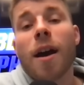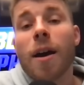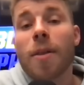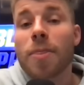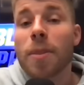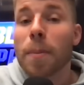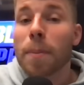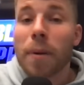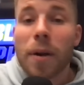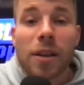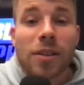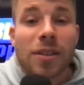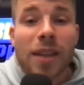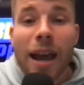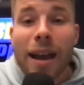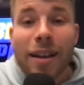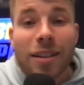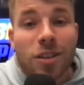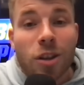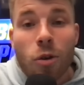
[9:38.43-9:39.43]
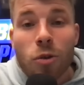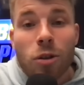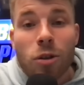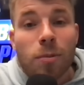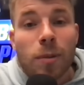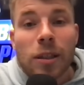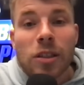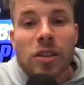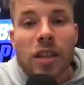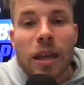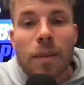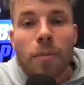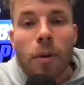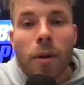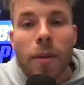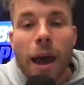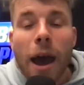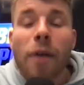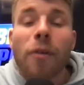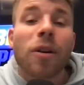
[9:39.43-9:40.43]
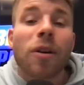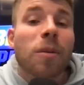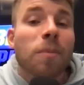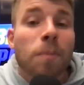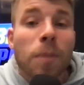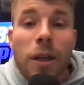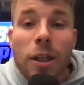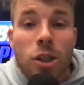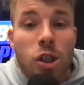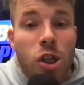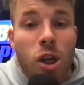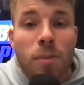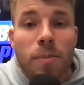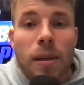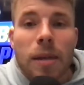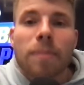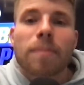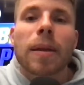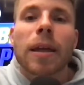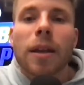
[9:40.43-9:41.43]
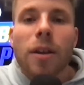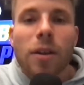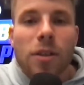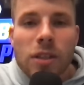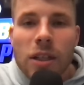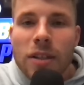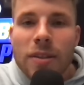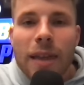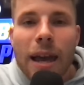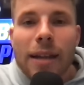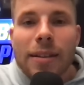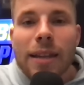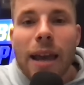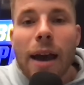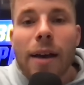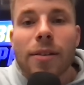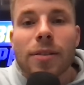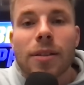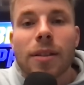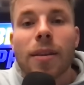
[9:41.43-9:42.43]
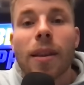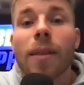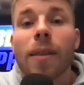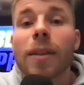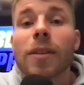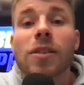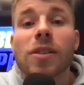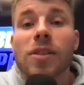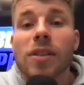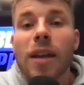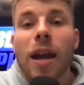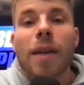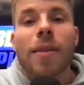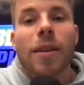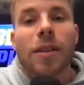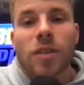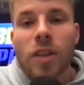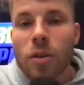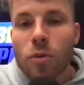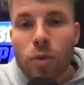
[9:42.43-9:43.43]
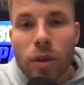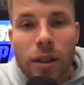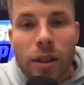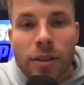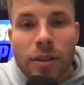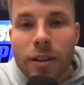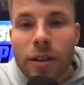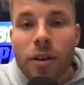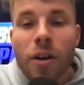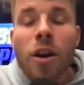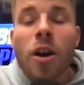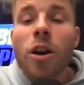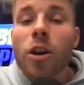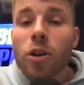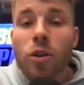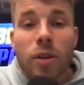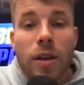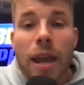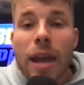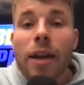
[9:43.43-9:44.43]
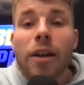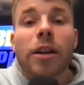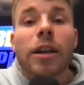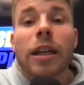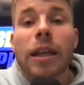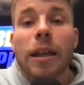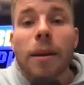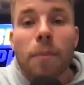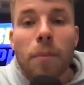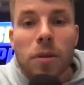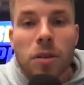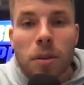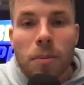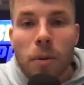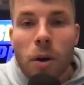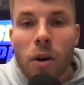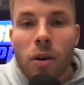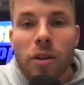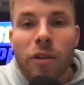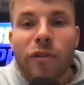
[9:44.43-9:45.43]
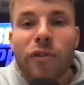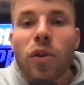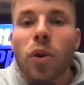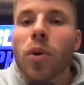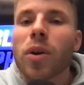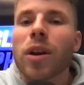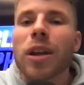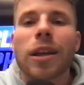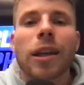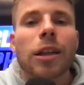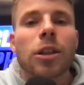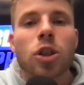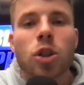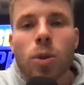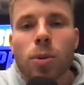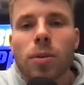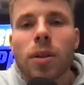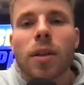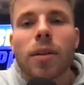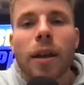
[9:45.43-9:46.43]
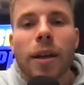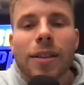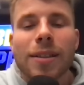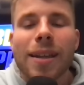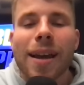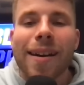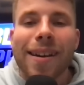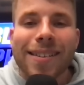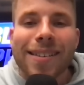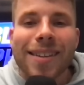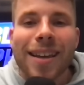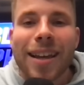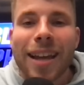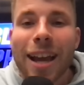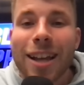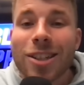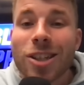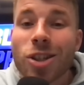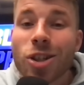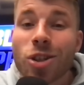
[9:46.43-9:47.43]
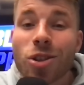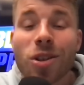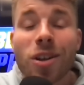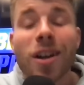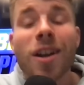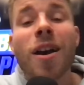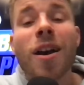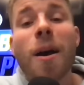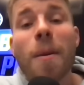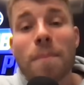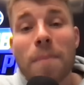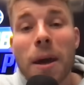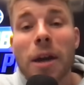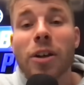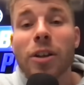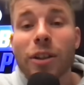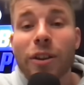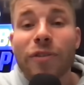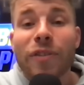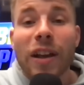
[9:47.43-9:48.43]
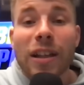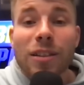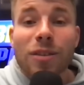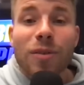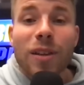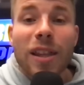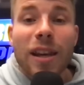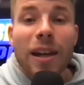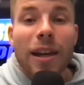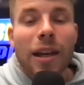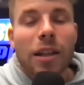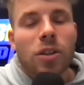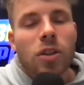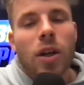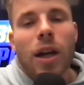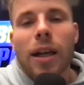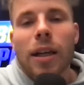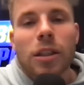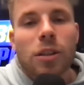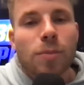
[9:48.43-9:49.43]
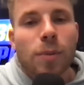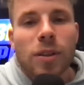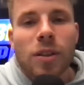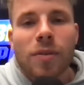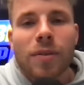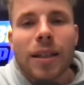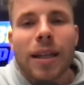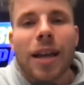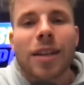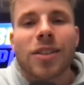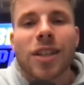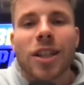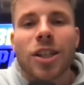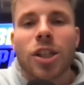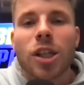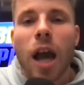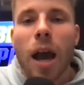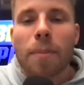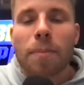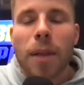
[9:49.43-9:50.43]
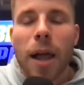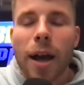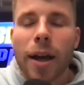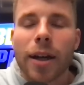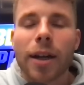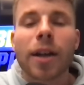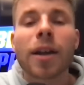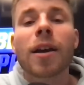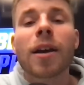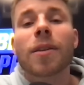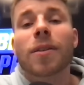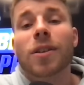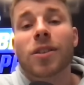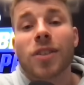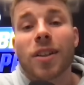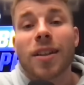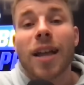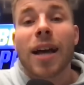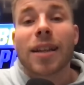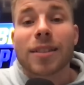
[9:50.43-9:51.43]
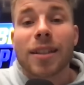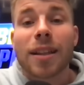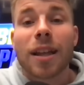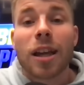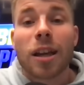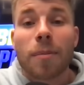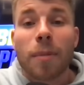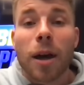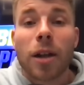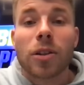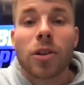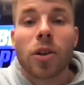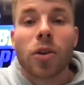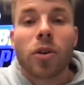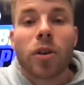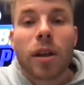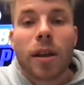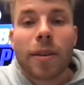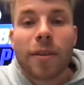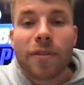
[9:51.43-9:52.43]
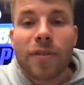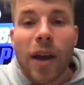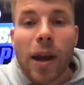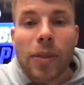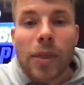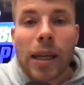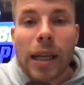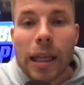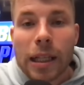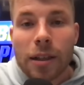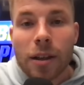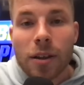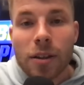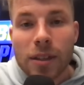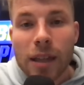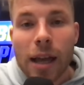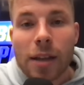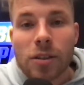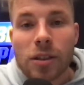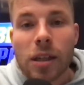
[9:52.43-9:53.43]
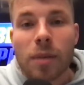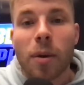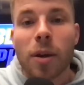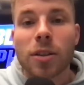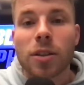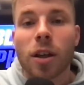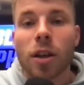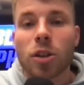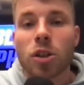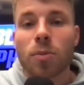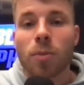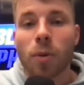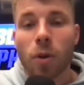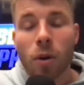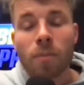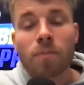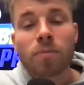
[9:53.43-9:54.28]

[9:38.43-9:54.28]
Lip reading: the price tag is going to be steep on that one, but it should be because he's that talented. This is a guy that's a real deal creator. He can put the ball on the floor. He can shoot the lights out as a catch and shooter, better defensively than he gets credit, specifically as a shot blocker. There's a lot to like about Laurie, and the fact that he does not seem untouchable